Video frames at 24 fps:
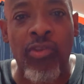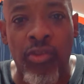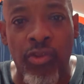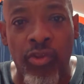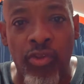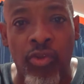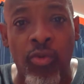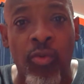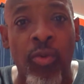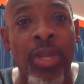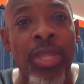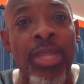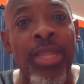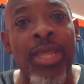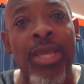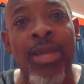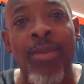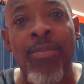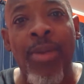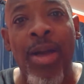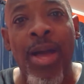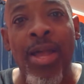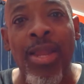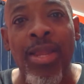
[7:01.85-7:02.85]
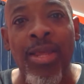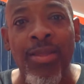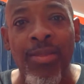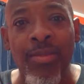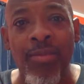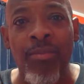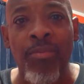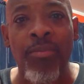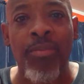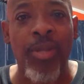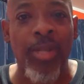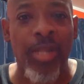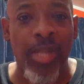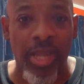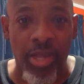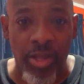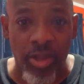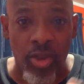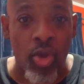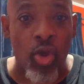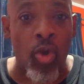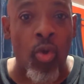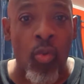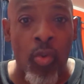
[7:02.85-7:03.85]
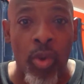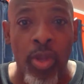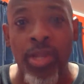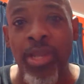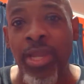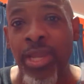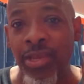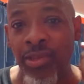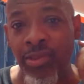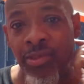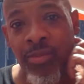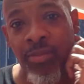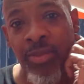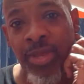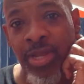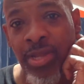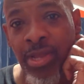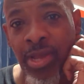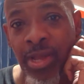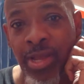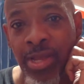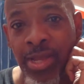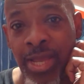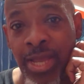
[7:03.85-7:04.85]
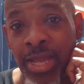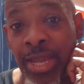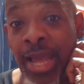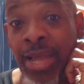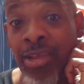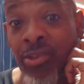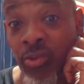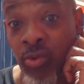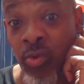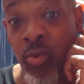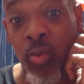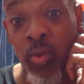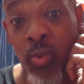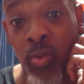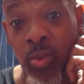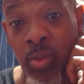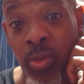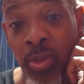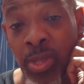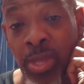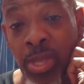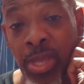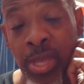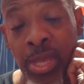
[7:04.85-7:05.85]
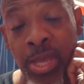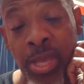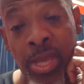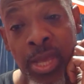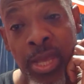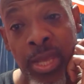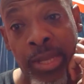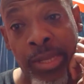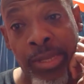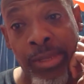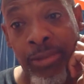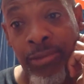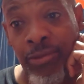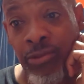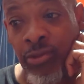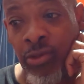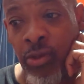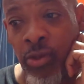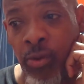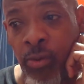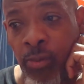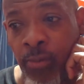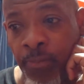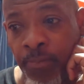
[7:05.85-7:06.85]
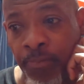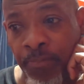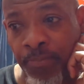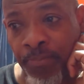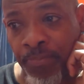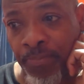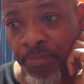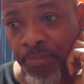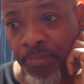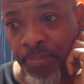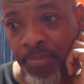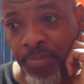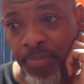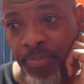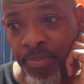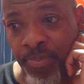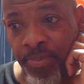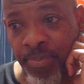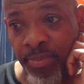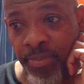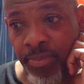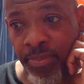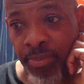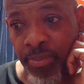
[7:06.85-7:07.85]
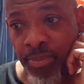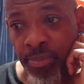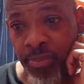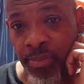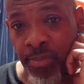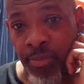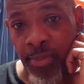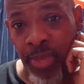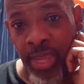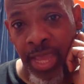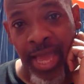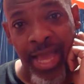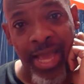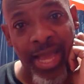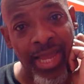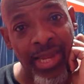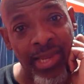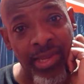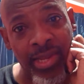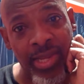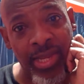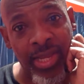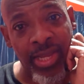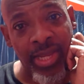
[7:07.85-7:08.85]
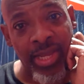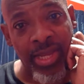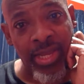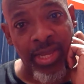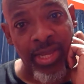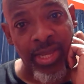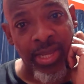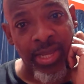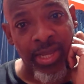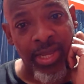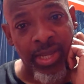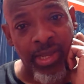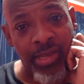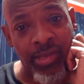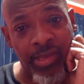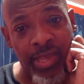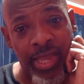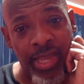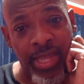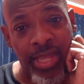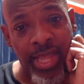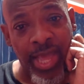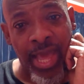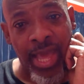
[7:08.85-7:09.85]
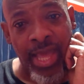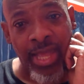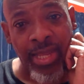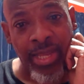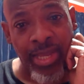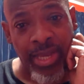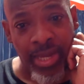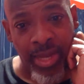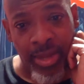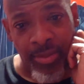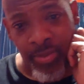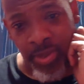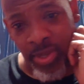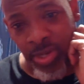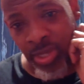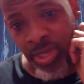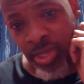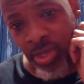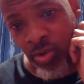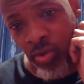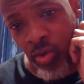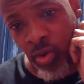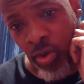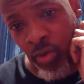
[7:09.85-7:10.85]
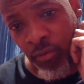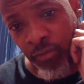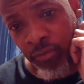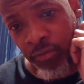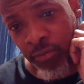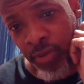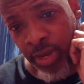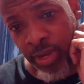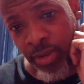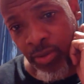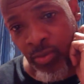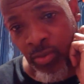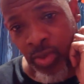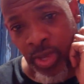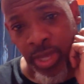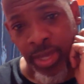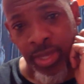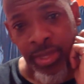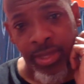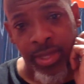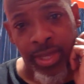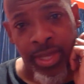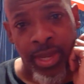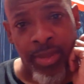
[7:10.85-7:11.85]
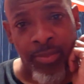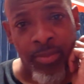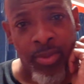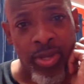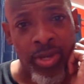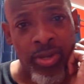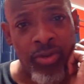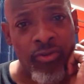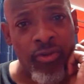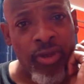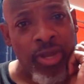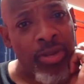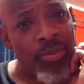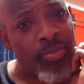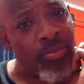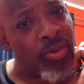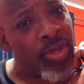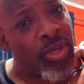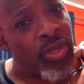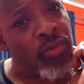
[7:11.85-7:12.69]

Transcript: to do anything about it, but they know what needs to be done. And that's cool. So I gotta say that, and I'm gonna get off right quick, and I'm gonna try to bring